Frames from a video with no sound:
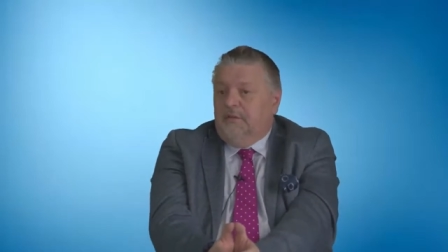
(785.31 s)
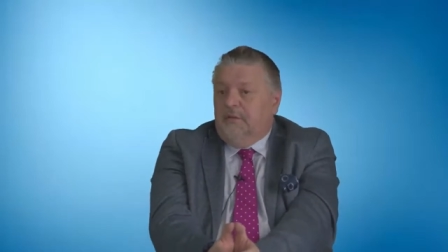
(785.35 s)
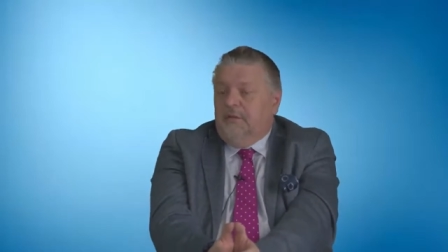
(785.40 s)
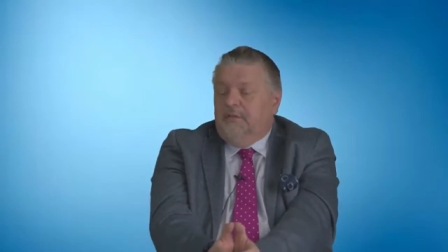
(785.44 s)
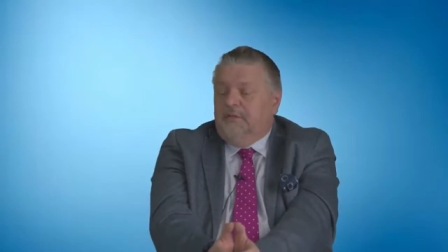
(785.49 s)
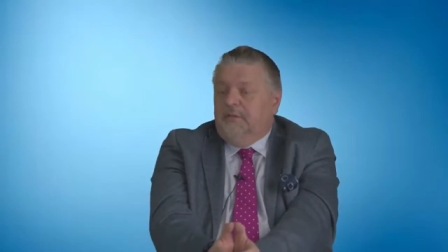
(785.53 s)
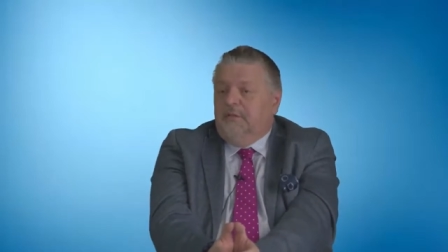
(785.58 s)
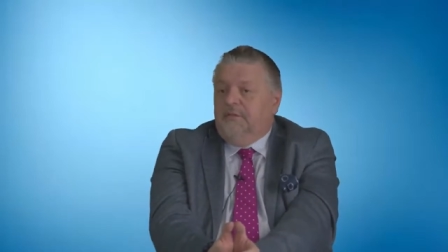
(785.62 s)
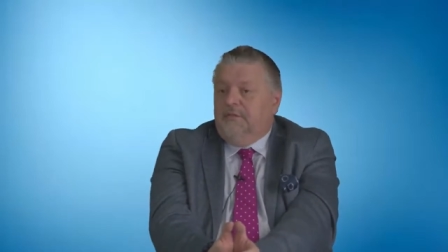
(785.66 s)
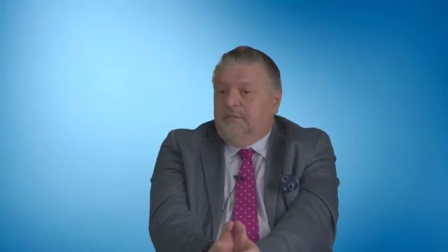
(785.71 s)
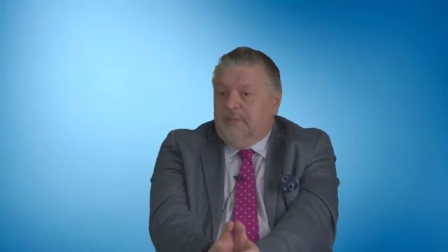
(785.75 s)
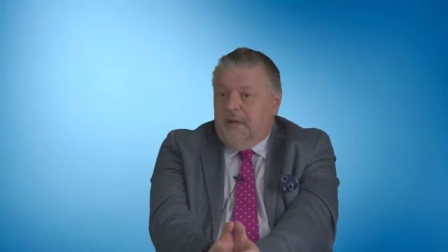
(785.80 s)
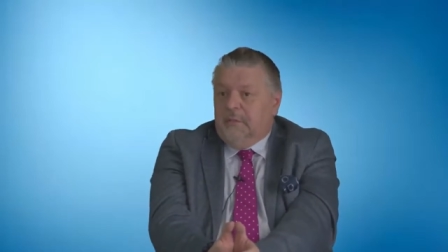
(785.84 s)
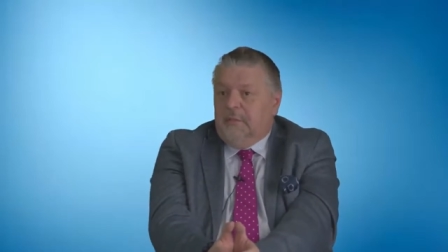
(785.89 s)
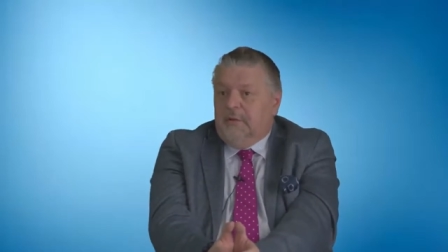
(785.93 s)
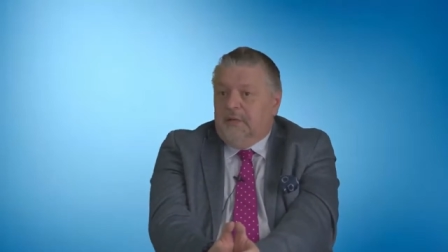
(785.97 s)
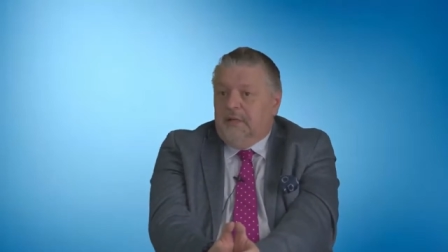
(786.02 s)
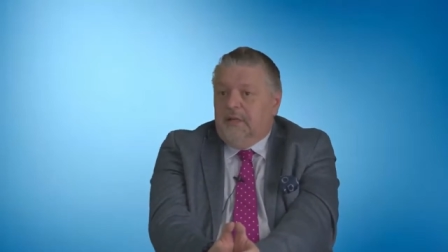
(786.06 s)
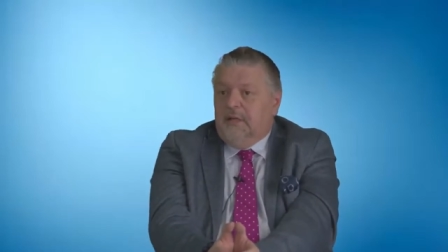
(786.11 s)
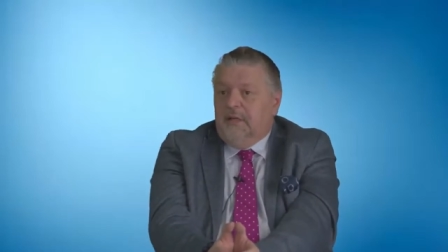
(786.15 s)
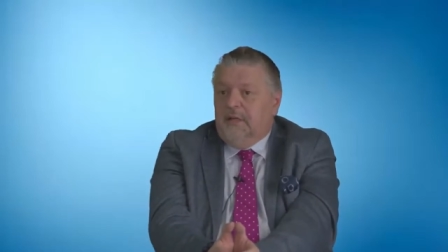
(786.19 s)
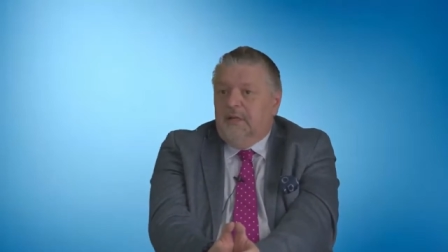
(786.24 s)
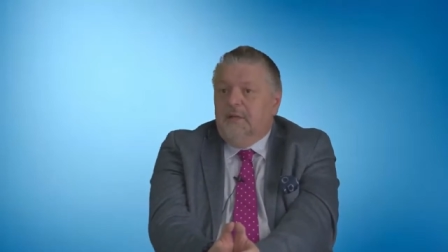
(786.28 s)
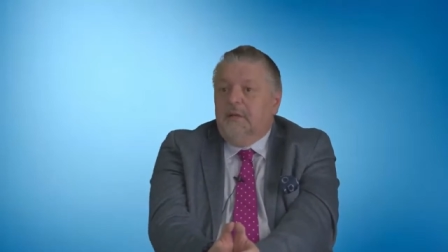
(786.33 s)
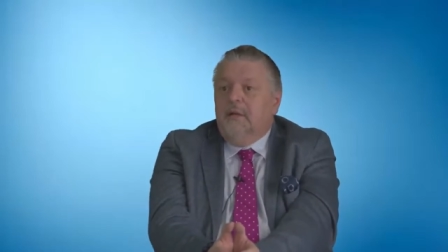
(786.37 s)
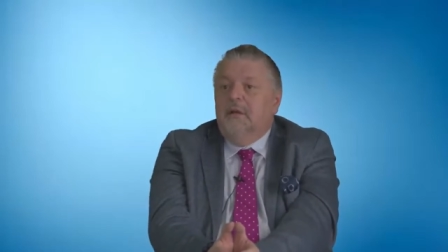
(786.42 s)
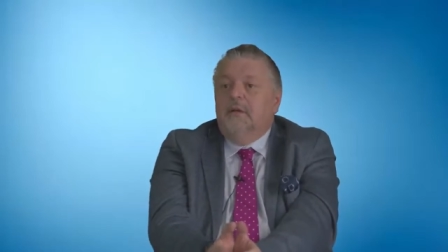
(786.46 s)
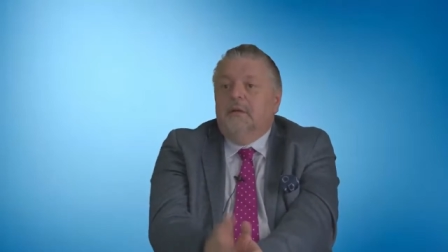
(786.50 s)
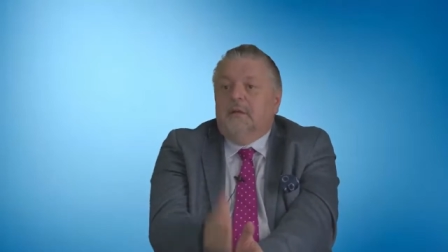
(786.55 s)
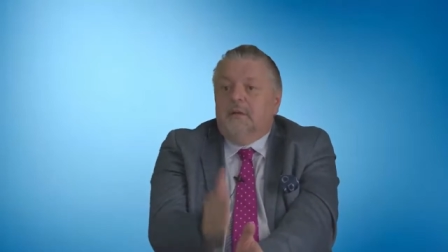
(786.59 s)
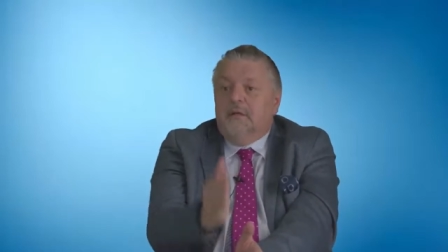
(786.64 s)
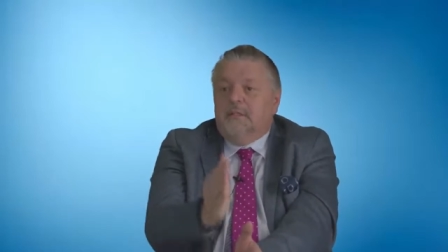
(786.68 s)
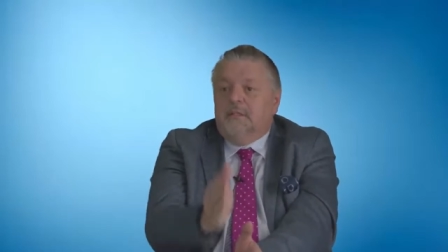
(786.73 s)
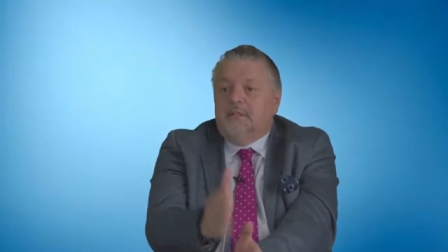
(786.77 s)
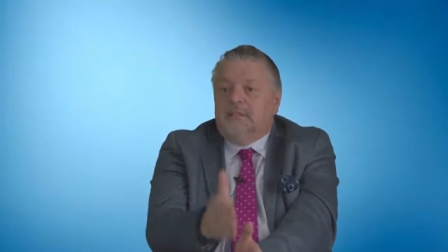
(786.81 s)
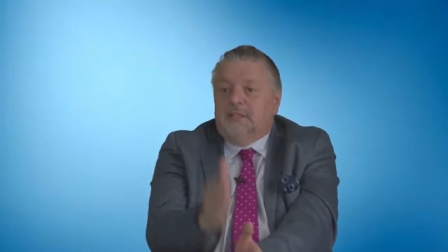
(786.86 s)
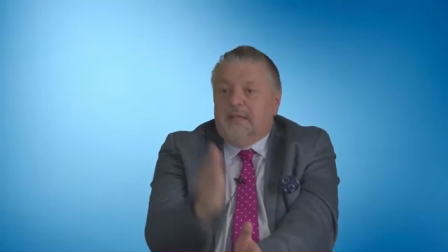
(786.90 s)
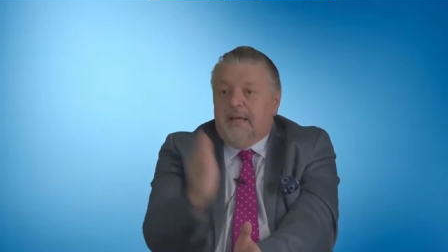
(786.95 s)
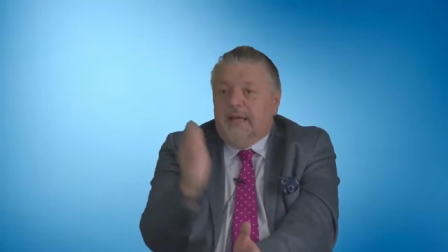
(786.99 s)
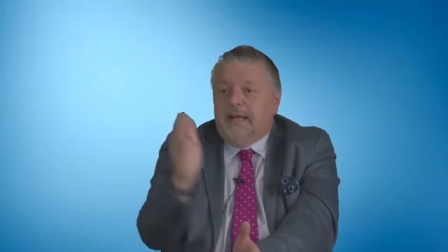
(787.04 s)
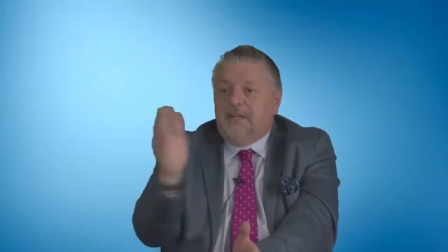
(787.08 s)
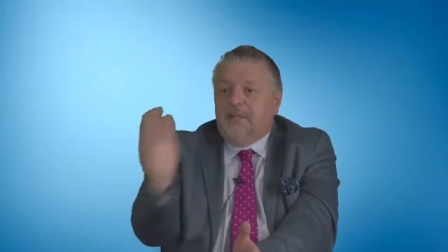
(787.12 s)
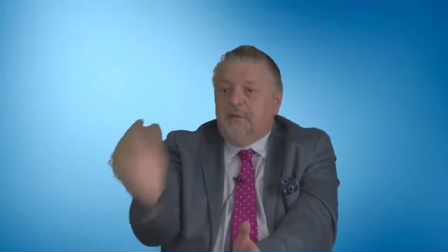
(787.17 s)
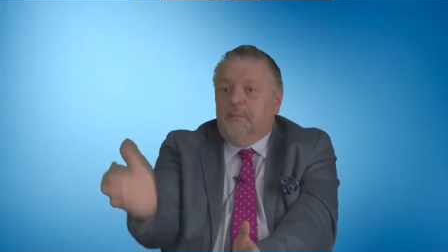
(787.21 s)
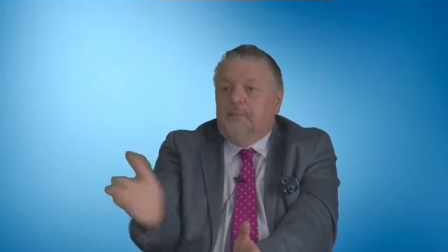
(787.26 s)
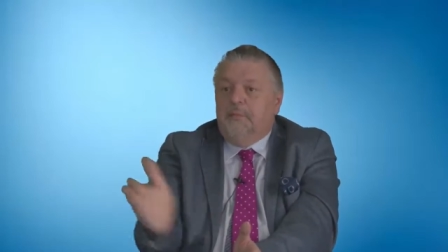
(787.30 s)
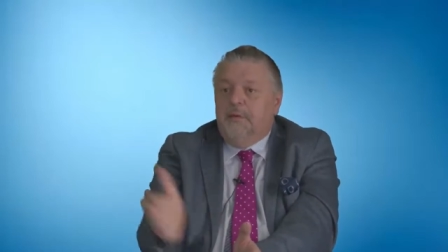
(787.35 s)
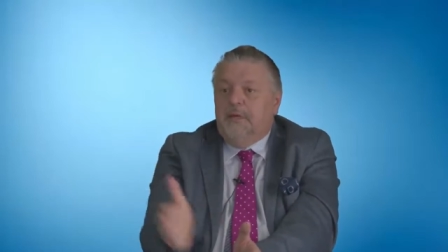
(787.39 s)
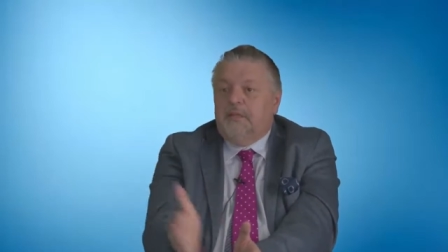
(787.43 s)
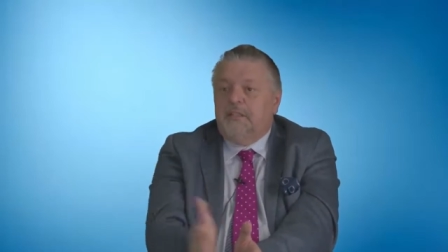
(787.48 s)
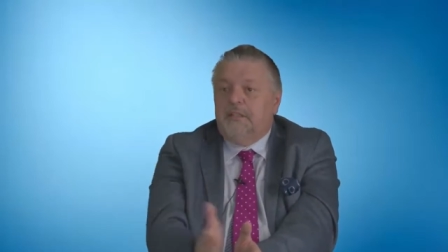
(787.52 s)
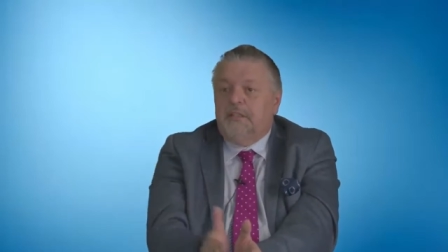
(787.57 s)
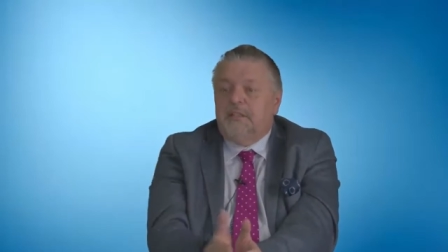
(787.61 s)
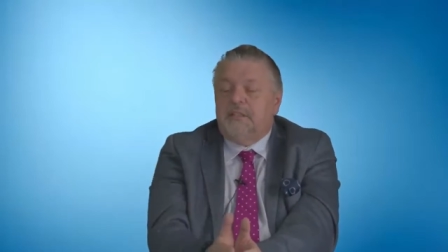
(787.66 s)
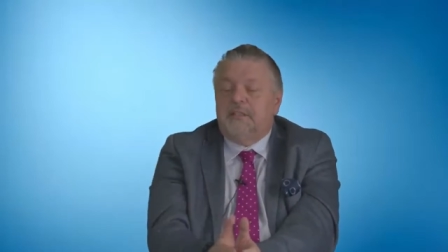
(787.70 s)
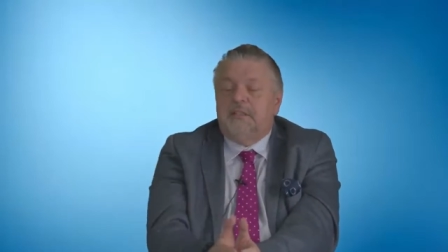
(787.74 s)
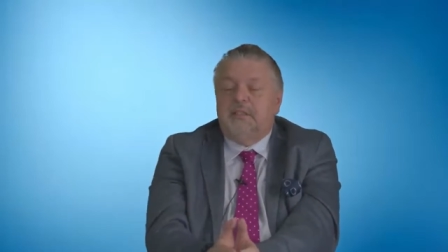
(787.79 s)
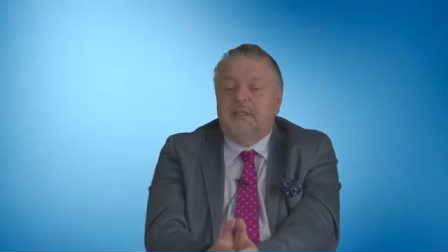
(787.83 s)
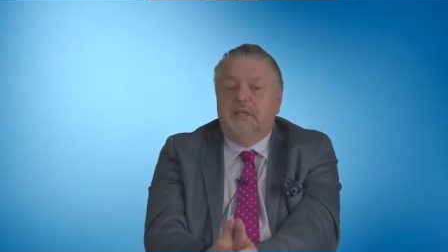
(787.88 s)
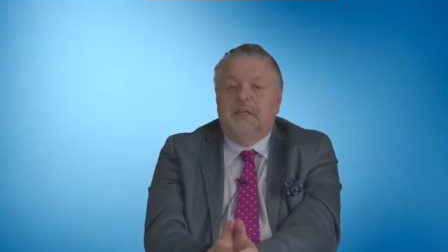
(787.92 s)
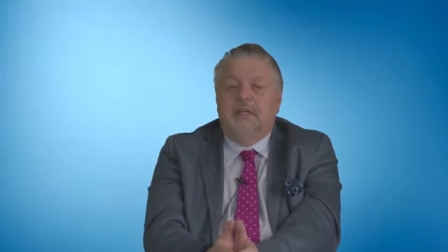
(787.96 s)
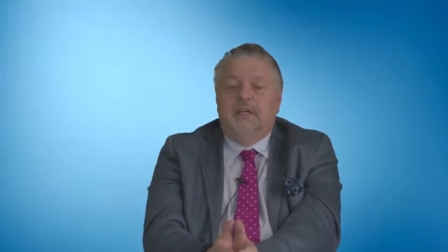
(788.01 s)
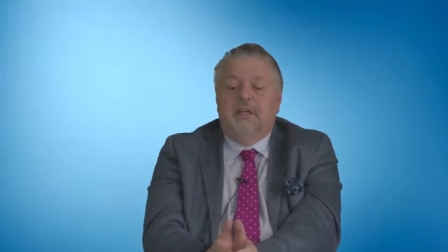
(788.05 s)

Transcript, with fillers: of the family slash business.